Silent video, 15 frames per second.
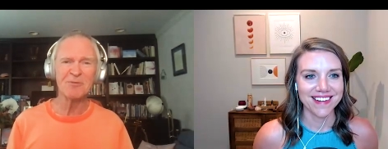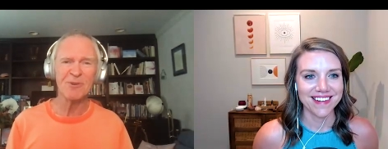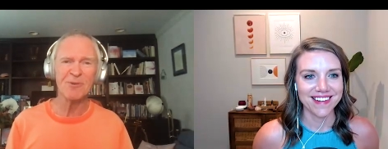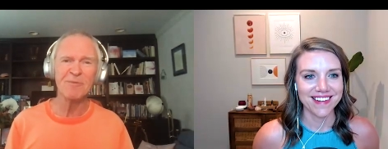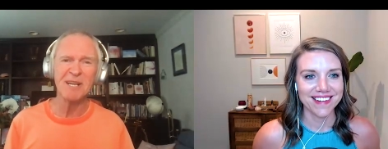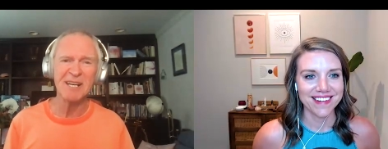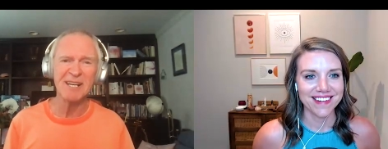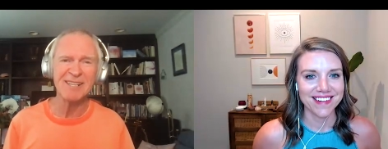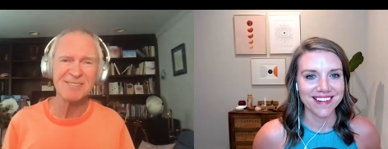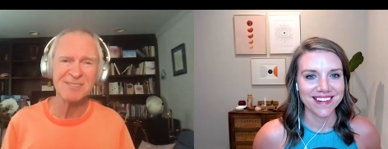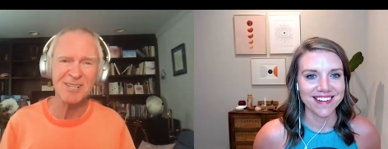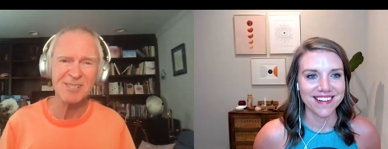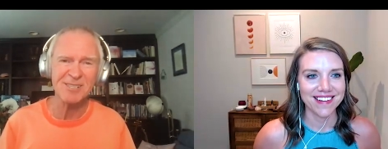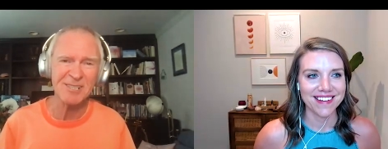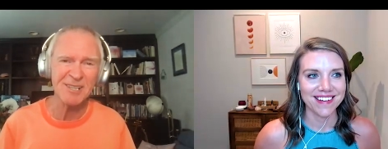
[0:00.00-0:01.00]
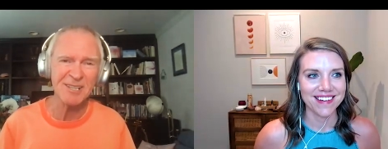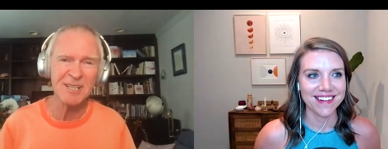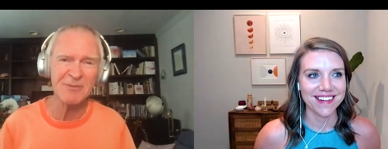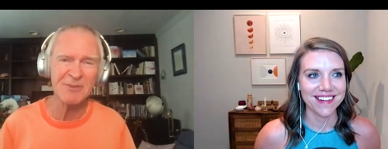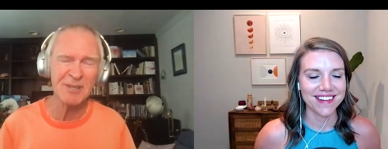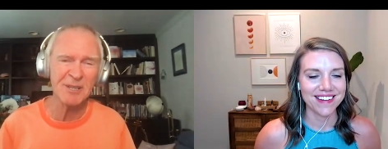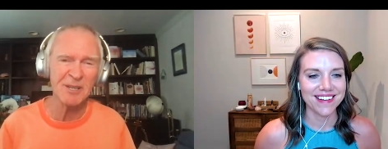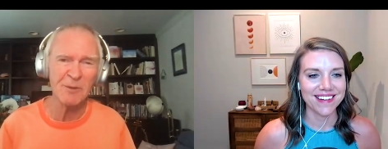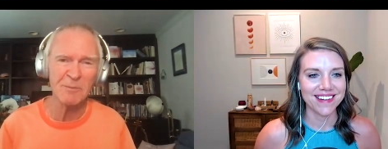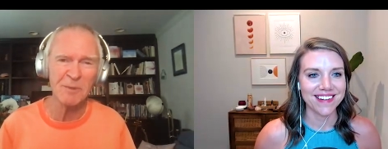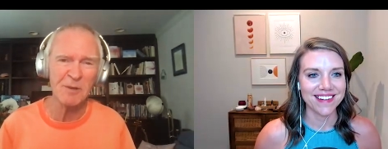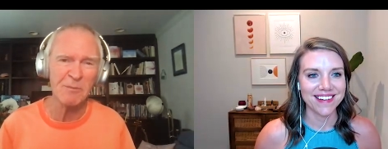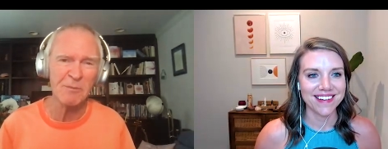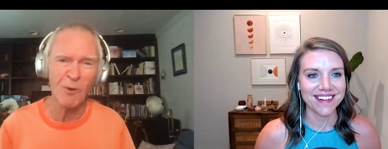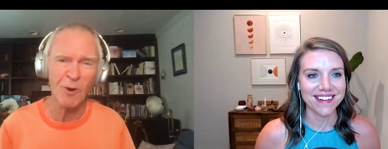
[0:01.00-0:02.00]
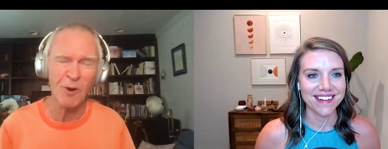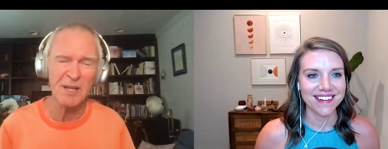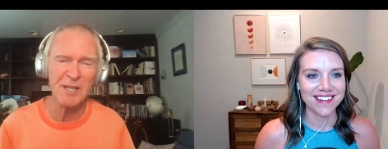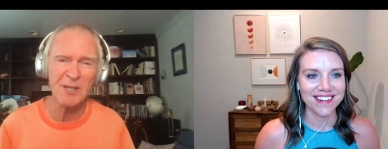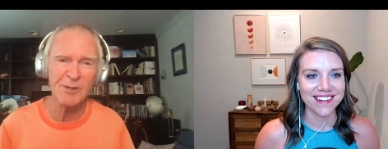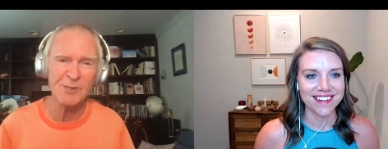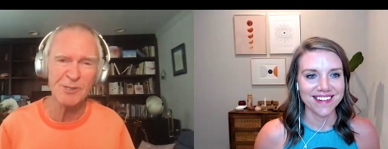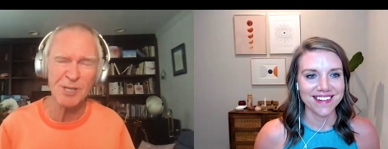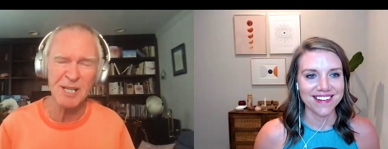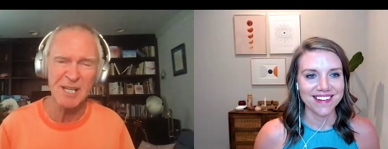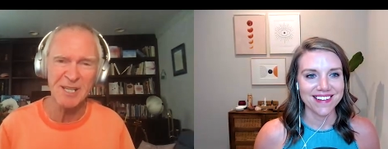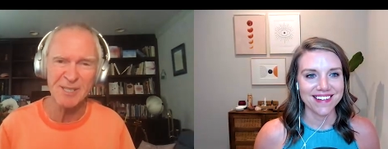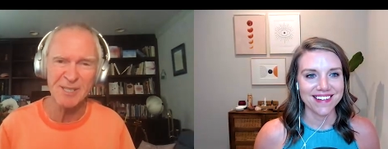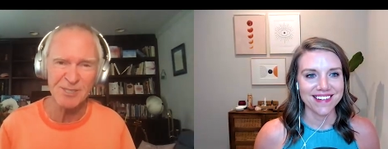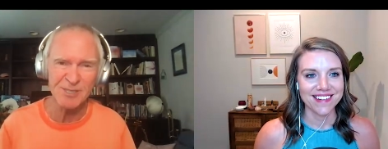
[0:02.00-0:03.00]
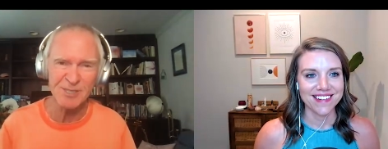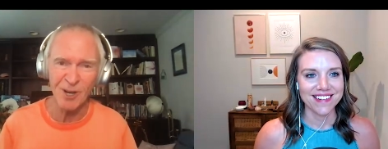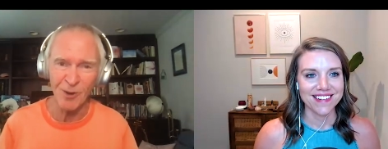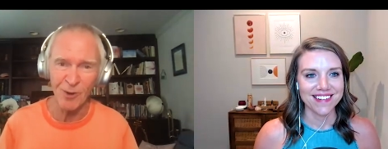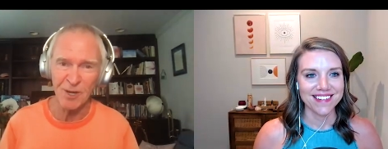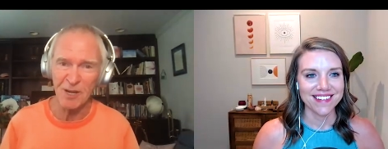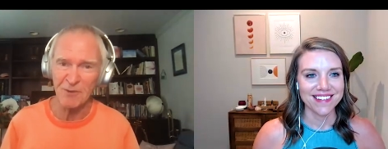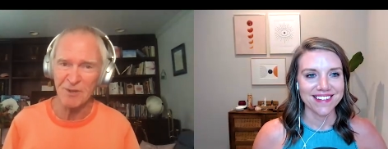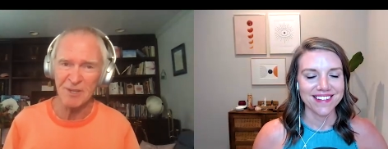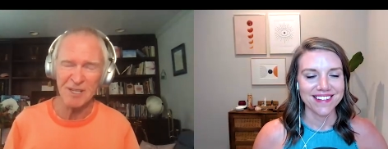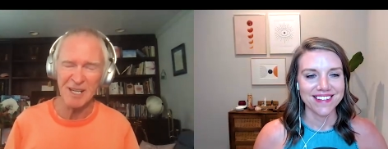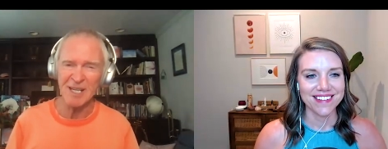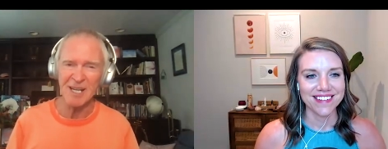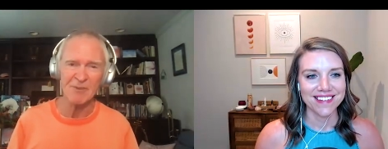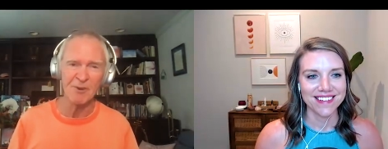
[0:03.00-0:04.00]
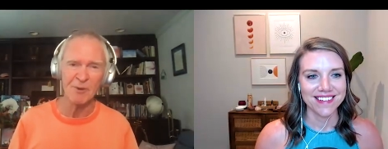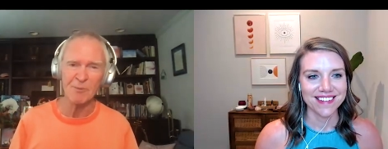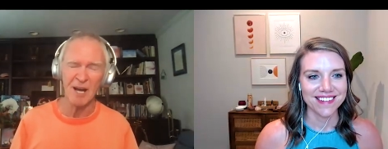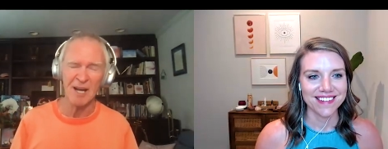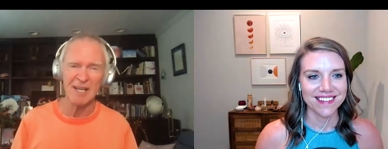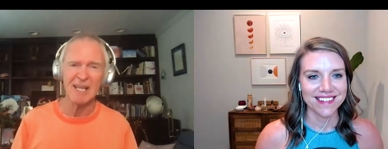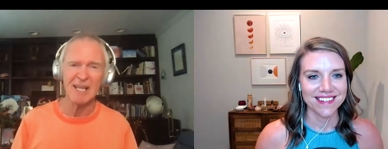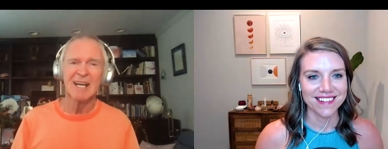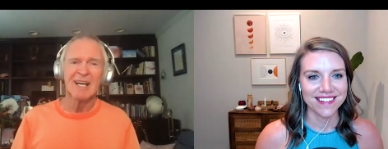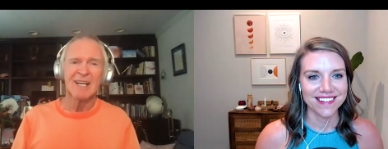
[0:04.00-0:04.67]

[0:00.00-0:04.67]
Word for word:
Speaker 1: for me is just live a little bit more in your genius zone every day, everybody.